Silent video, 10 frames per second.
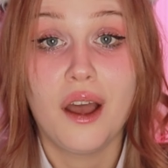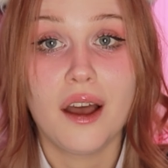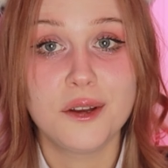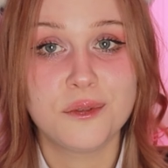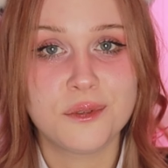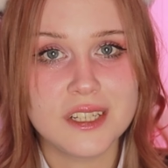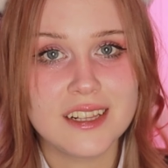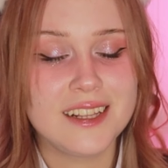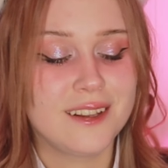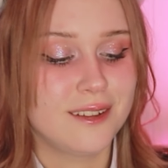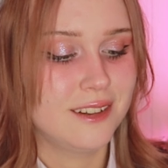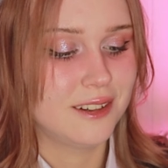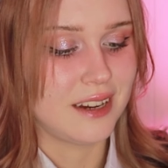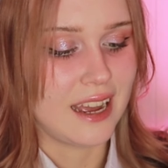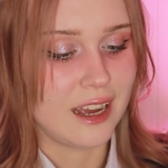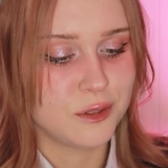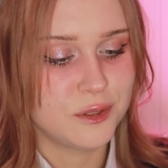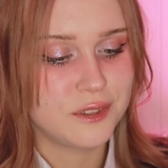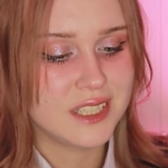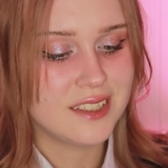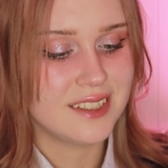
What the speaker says: I really love her outfit.